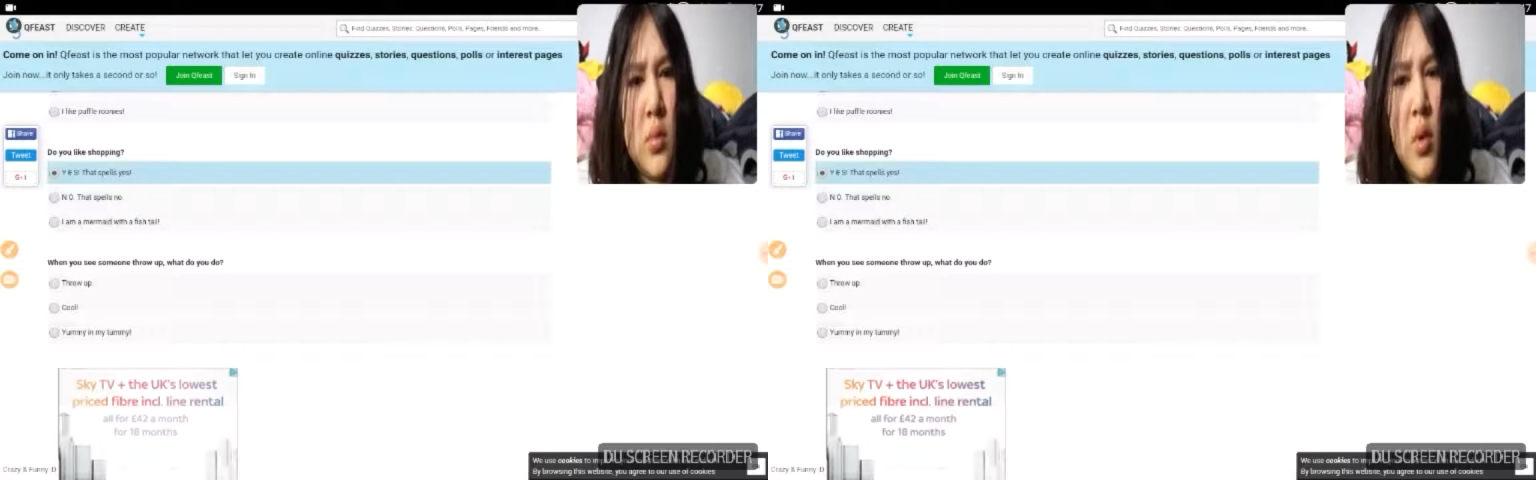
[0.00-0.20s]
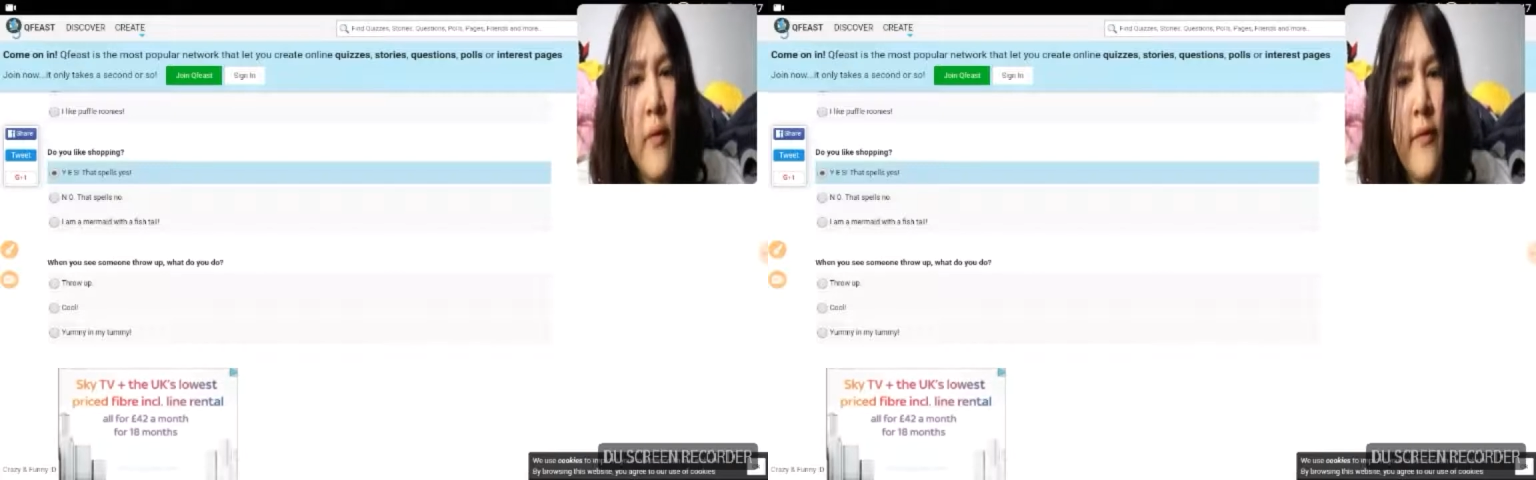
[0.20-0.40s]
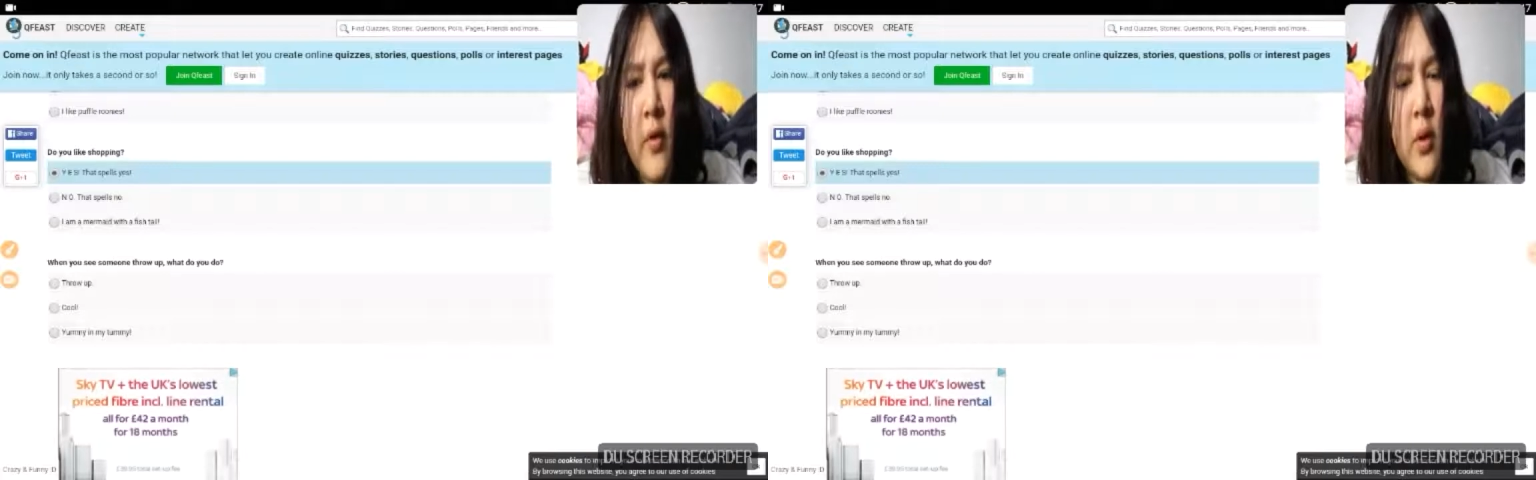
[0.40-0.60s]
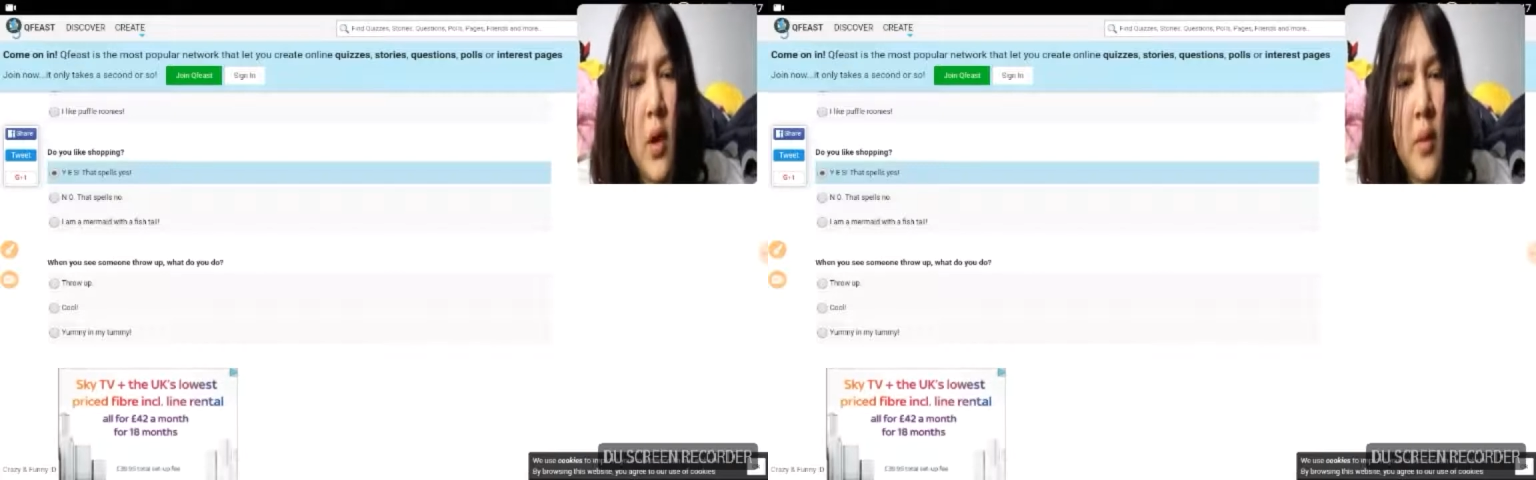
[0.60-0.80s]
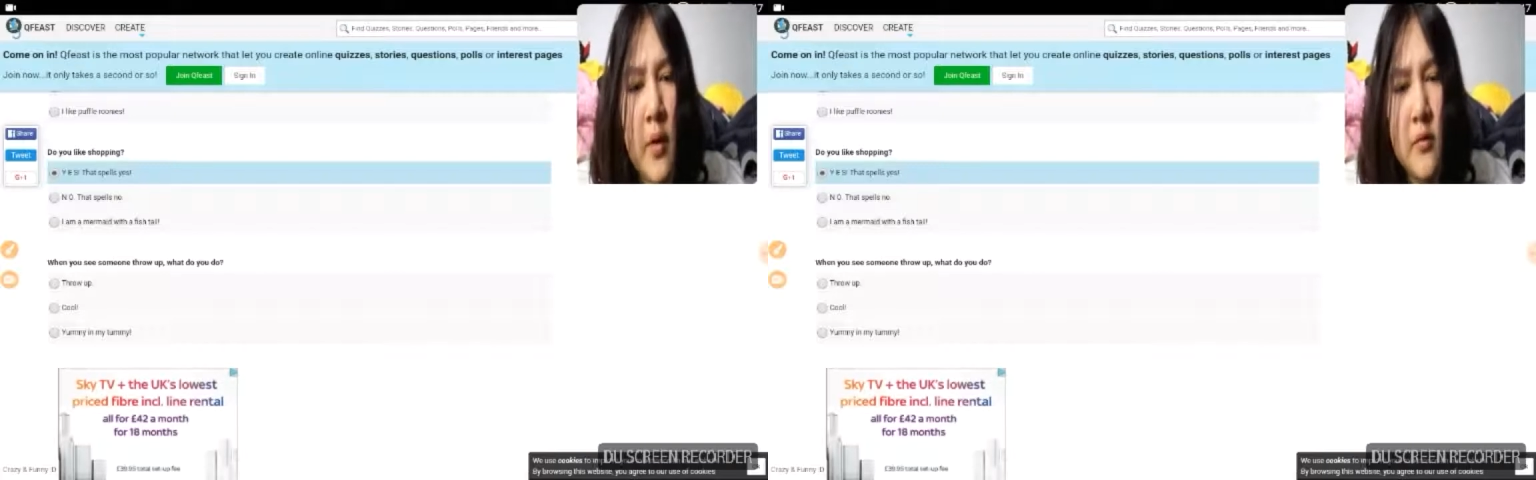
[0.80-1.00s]
I'm not throwing
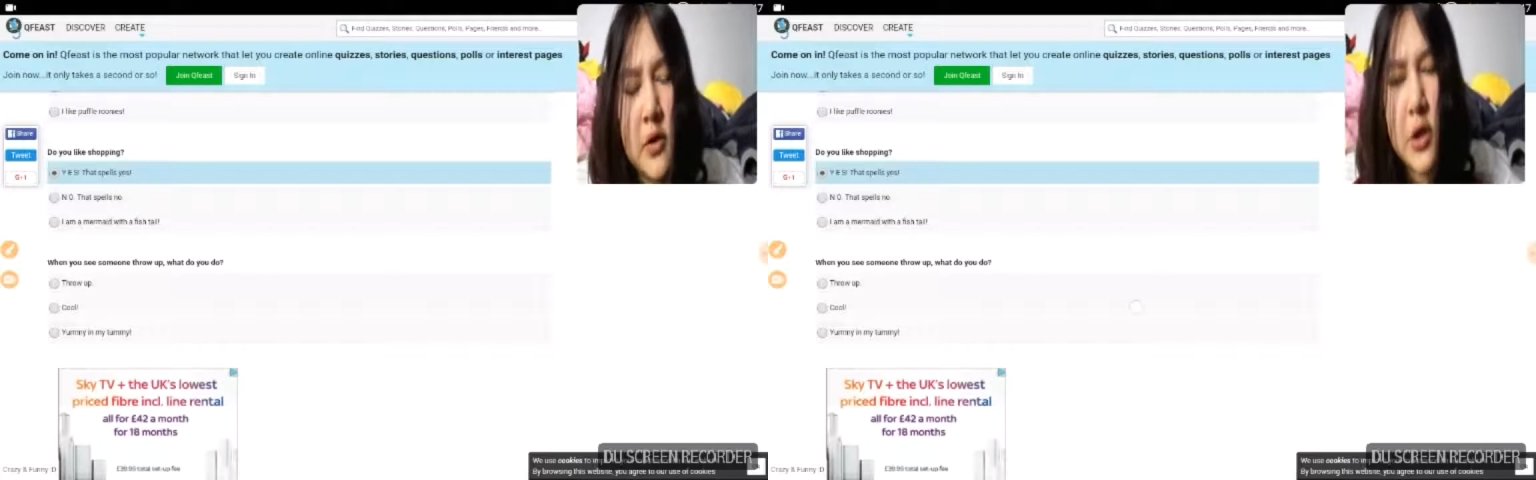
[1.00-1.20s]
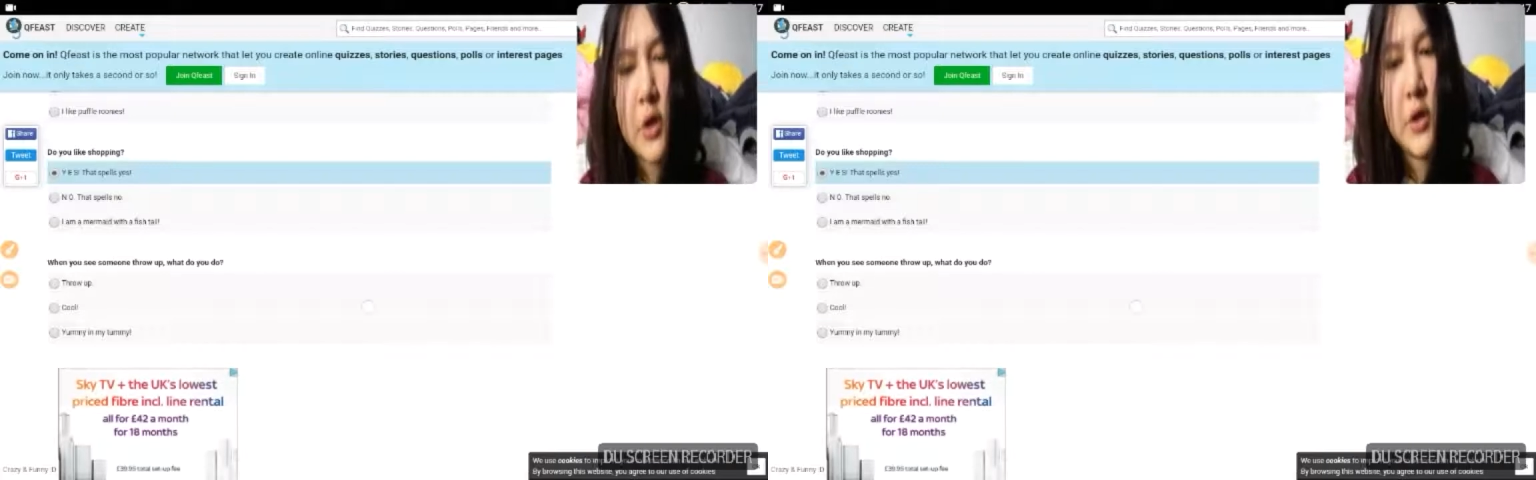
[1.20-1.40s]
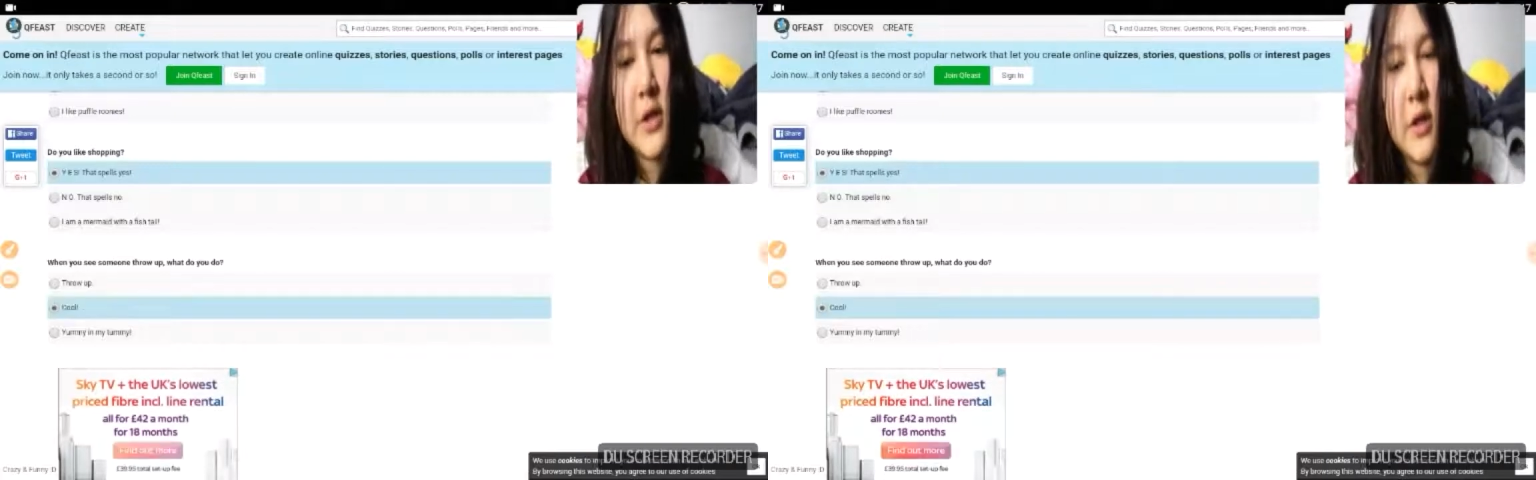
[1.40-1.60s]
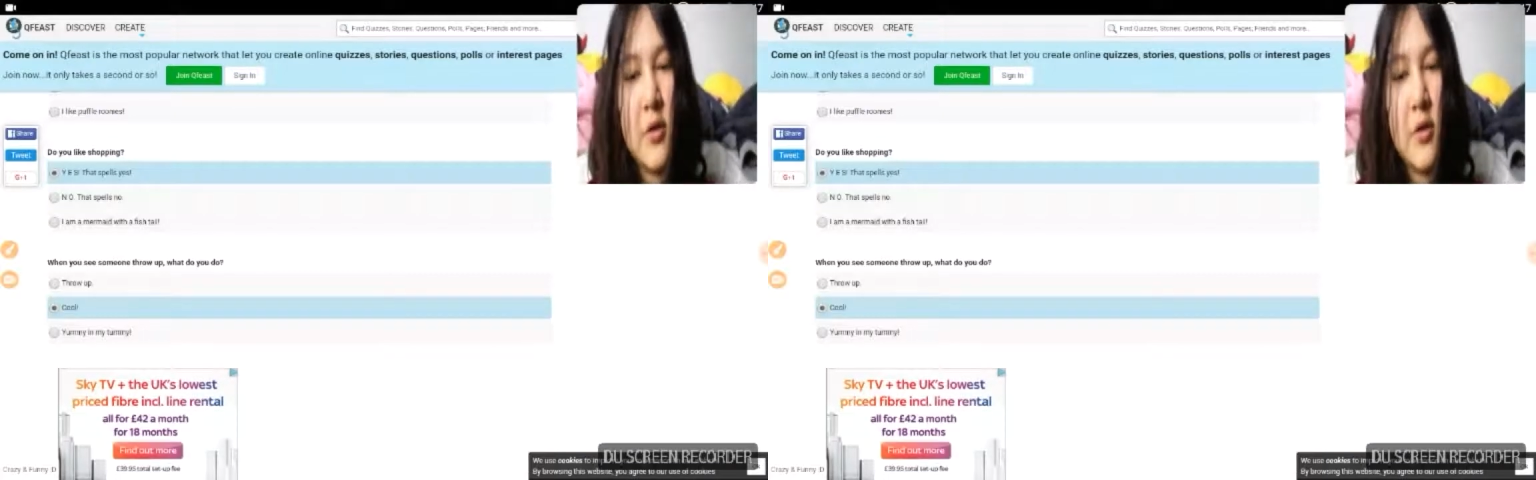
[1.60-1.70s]
up. I'm just gonna say